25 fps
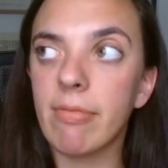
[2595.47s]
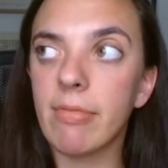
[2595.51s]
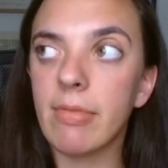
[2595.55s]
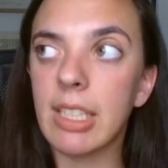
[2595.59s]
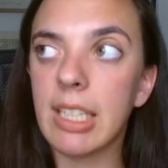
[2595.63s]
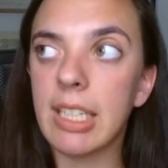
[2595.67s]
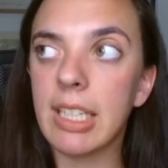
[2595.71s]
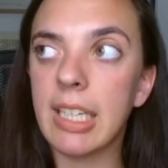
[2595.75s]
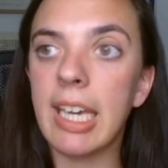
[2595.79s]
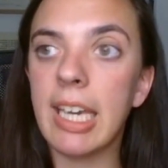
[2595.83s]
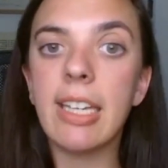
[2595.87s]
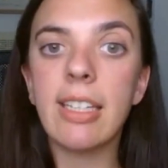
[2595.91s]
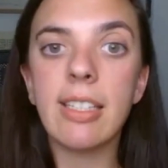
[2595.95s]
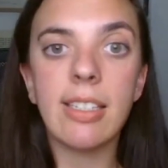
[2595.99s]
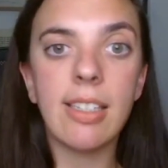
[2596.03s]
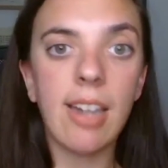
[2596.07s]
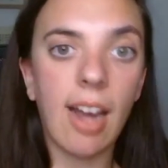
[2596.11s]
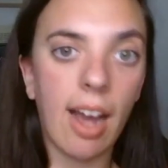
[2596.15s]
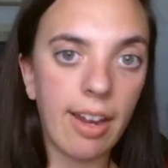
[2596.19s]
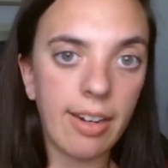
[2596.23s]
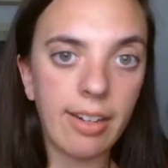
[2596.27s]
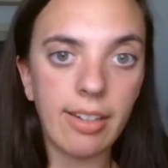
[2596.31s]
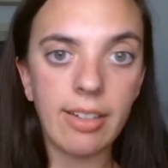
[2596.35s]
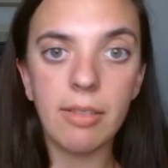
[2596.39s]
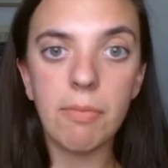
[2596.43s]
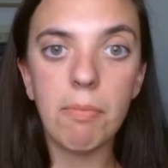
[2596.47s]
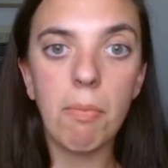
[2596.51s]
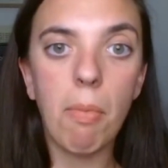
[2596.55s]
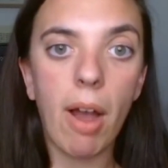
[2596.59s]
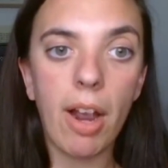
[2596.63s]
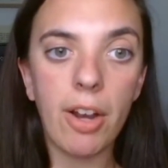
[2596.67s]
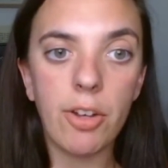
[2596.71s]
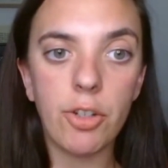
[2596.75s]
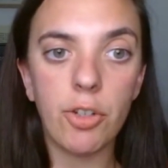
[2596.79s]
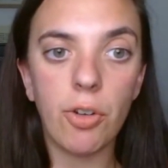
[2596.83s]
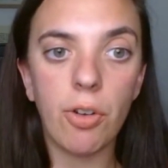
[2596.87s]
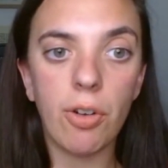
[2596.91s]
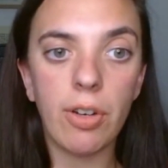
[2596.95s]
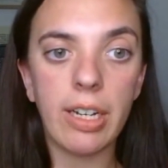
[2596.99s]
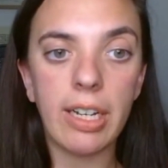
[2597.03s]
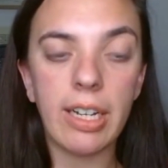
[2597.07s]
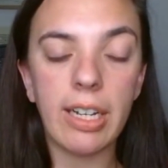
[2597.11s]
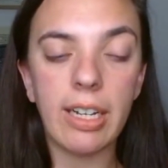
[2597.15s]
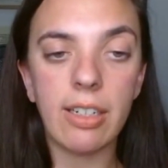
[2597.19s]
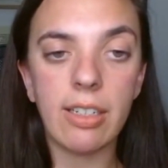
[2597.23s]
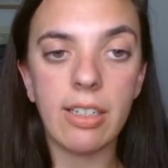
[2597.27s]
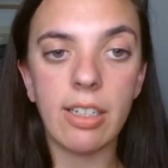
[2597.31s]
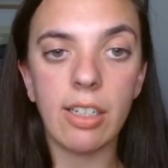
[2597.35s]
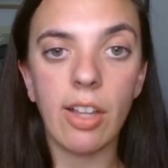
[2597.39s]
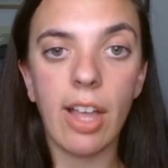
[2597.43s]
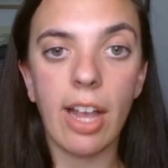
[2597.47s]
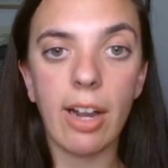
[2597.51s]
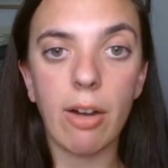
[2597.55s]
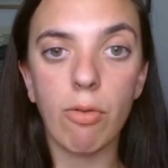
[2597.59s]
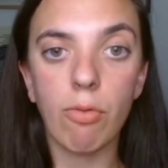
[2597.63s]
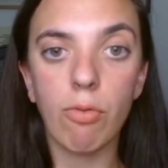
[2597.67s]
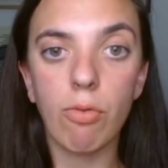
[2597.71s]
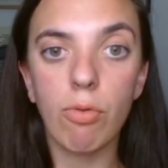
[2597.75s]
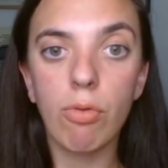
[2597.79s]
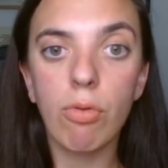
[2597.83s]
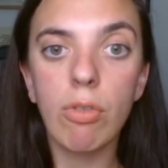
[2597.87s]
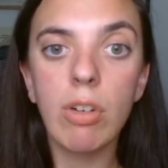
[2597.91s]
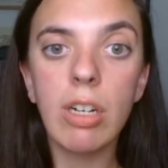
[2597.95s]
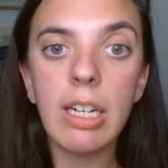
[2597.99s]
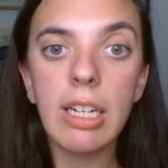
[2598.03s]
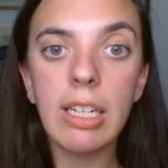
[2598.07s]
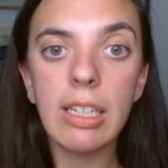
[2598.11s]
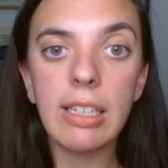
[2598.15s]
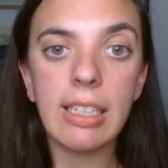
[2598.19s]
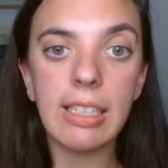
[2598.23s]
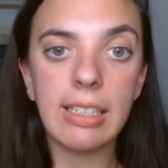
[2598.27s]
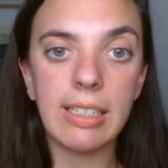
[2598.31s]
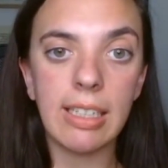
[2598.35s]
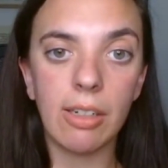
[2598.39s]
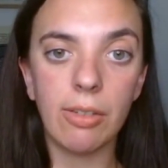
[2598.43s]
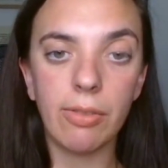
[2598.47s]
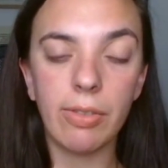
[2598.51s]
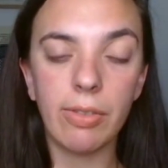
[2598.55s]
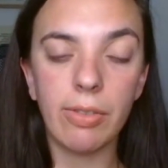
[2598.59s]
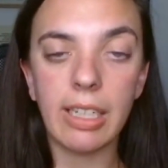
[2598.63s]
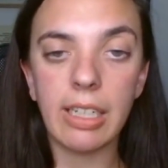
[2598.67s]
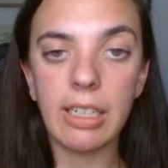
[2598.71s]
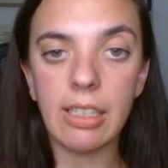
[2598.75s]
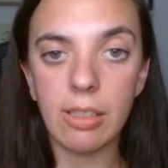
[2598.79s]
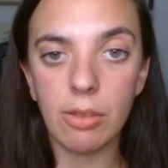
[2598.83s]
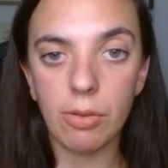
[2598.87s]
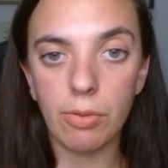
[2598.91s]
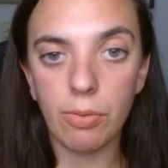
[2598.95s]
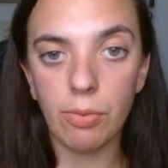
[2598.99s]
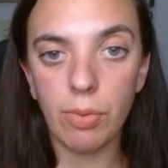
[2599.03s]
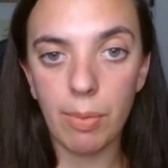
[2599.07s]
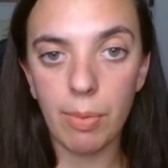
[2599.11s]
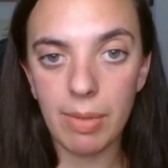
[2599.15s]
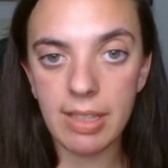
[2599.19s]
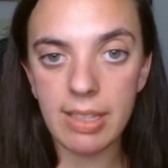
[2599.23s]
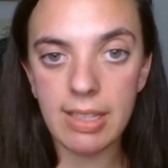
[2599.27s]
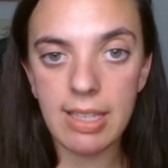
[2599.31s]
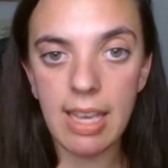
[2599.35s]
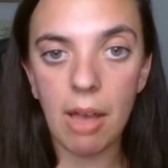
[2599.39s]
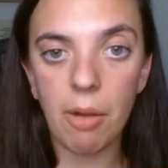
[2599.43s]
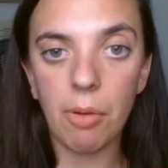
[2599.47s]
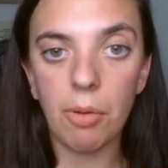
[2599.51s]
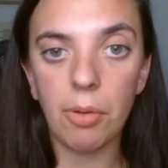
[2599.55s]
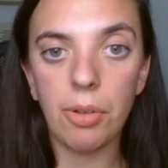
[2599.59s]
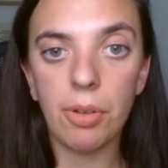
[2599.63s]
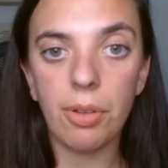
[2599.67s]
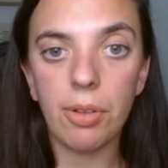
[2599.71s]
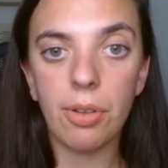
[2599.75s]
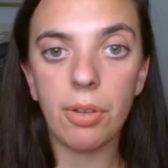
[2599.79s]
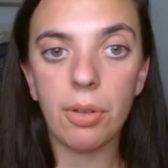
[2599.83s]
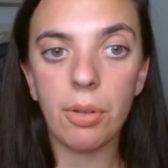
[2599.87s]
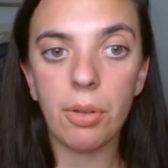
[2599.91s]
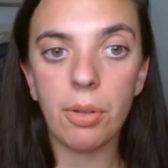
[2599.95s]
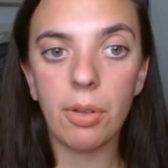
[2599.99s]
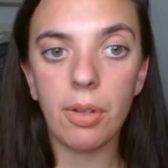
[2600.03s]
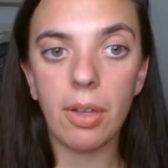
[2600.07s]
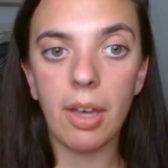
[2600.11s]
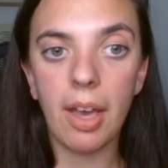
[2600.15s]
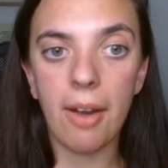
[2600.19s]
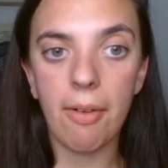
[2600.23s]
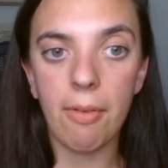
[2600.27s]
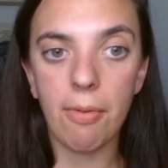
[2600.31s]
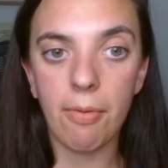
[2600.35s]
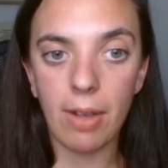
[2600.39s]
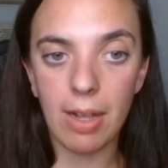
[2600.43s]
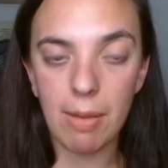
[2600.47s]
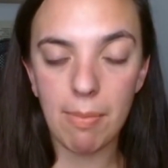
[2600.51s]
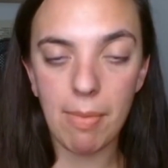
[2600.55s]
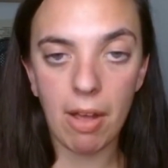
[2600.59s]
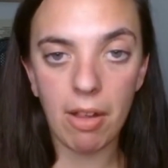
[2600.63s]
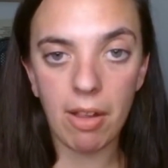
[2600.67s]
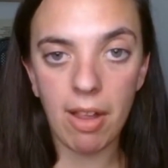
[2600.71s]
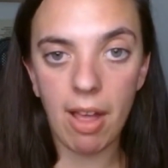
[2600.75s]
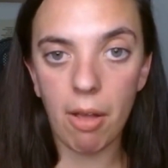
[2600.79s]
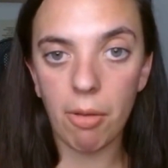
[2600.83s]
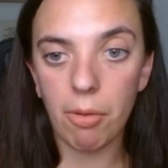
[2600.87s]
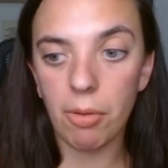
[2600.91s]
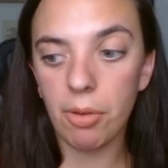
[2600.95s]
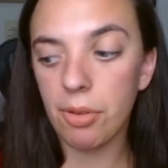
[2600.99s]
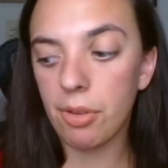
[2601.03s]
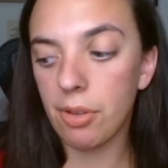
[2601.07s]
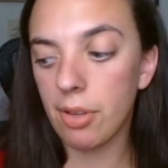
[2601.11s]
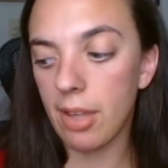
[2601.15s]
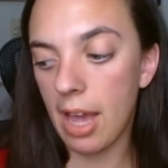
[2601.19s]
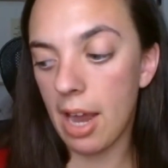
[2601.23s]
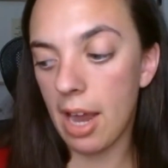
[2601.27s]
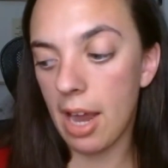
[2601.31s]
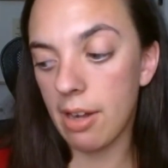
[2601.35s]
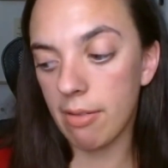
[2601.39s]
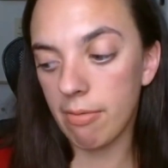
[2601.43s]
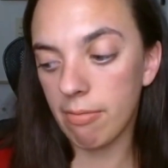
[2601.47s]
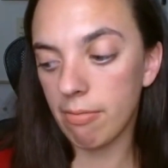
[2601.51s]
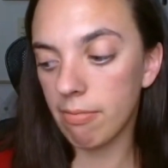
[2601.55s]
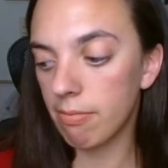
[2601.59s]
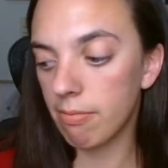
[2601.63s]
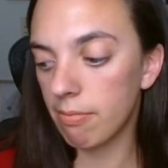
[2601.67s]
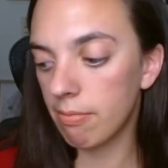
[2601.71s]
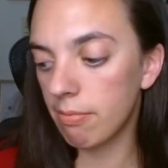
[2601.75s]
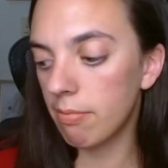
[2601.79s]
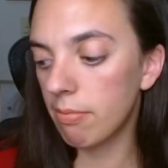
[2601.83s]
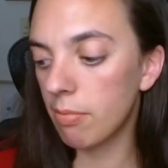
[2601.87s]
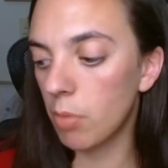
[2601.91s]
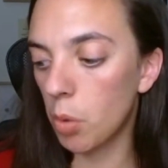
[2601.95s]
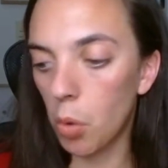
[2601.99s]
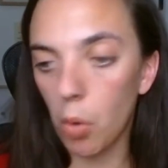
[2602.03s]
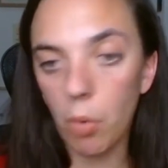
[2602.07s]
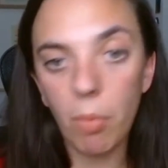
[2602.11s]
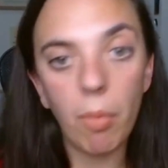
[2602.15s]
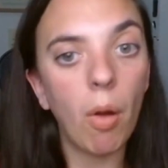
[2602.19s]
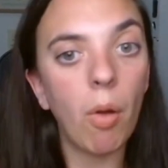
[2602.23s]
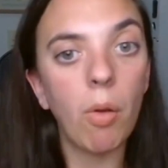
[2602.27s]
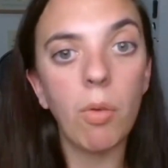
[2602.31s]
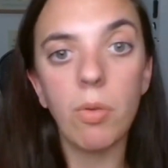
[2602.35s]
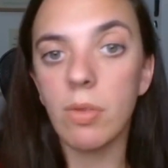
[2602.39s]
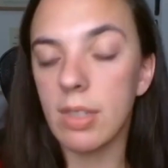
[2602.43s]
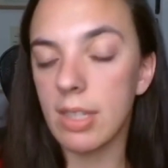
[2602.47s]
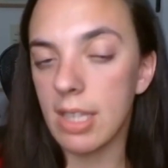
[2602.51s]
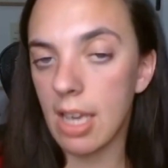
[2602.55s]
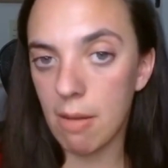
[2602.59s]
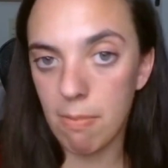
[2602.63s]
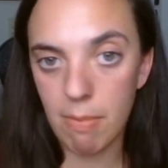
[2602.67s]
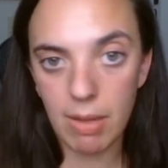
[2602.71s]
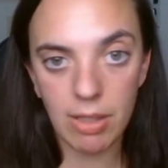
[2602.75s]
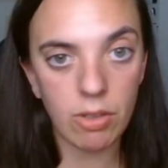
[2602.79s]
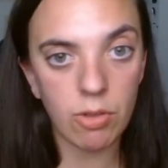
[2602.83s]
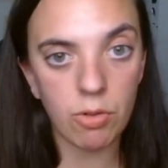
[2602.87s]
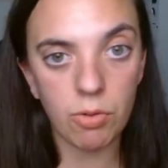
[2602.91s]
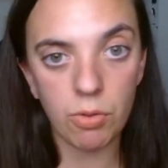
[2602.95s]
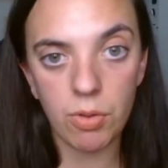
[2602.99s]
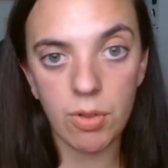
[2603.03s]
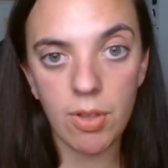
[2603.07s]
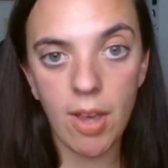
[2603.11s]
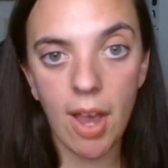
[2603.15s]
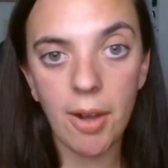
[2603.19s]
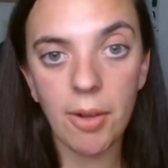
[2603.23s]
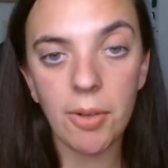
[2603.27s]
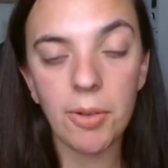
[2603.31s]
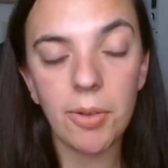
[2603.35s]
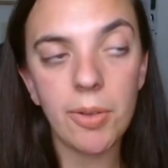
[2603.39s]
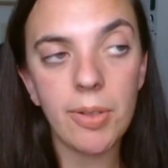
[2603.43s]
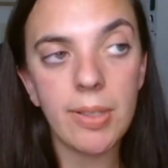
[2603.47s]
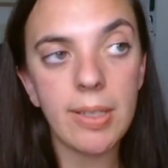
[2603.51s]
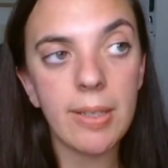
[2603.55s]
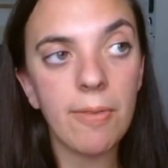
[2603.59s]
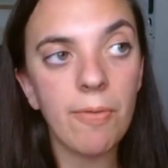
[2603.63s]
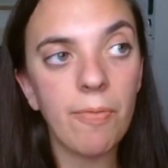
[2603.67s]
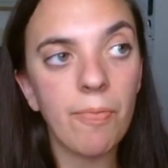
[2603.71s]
kickstarted my journey into like really delving into women's health and female health and hormones and menstrual cycles.